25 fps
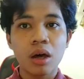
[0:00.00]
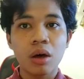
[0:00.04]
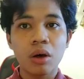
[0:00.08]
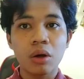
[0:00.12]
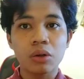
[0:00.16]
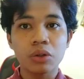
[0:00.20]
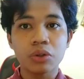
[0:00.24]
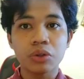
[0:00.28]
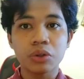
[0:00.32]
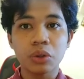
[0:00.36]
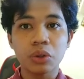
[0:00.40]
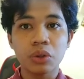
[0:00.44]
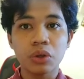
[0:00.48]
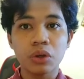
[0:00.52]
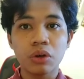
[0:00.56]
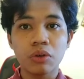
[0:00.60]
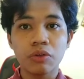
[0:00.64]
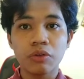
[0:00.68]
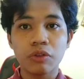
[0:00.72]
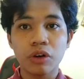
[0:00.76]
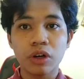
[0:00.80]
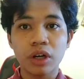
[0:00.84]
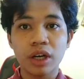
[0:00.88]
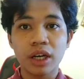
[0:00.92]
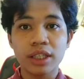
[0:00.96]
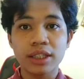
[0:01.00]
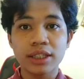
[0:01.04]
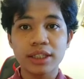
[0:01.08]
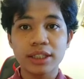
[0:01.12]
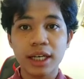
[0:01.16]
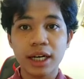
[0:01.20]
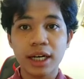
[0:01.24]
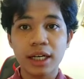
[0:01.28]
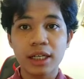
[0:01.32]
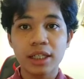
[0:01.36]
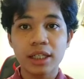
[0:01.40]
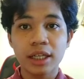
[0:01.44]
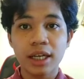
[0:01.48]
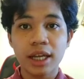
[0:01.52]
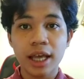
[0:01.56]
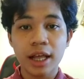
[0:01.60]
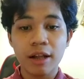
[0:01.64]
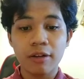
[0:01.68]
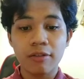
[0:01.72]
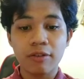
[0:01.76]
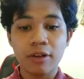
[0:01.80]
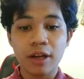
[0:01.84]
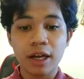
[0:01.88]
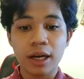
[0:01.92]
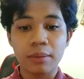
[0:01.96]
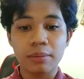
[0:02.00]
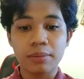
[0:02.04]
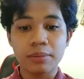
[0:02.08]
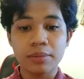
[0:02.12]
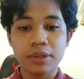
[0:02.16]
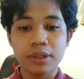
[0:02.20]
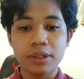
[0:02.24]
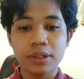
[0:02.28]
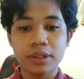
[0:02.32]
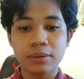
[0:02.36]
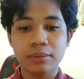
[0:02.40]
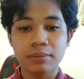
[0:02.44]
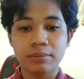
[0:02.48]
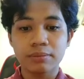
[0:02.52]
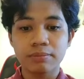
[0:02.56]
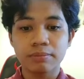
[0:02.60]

also known for their scarlet F cups.